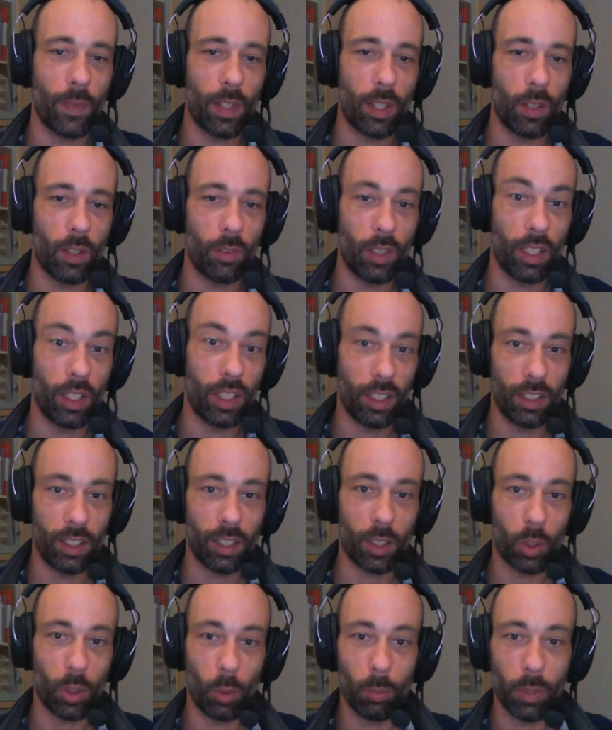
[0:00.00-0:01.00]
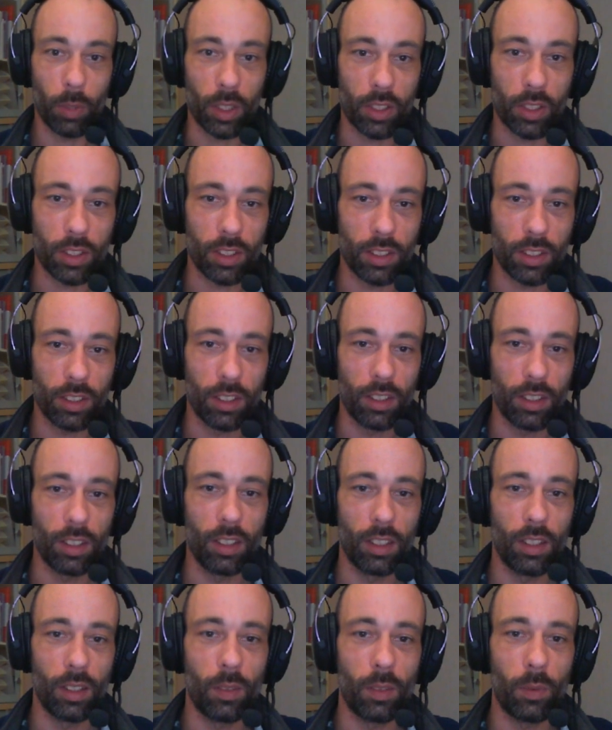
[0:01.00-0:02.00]
you really accomplished
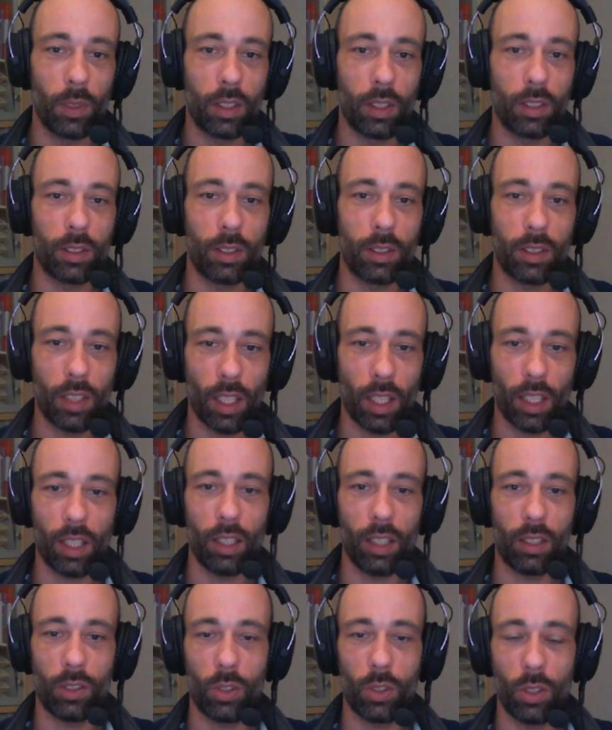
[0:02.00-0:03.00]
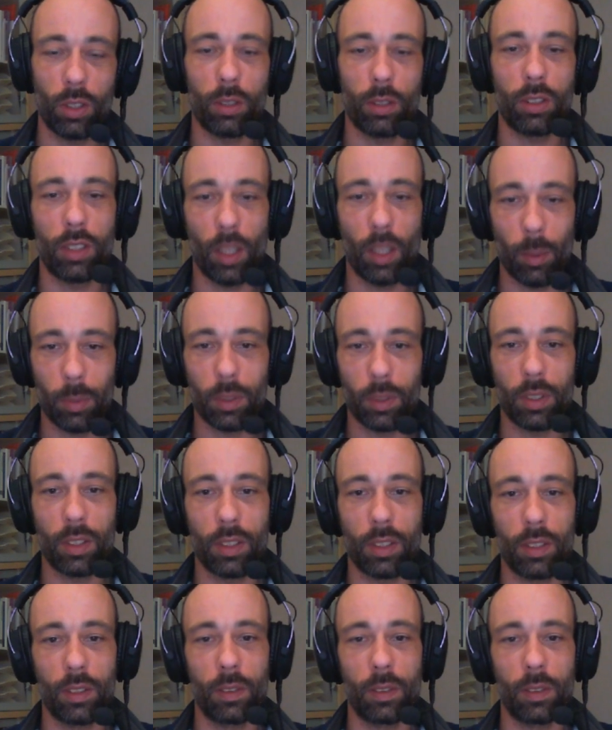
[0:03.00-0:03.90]
with taking certain steps.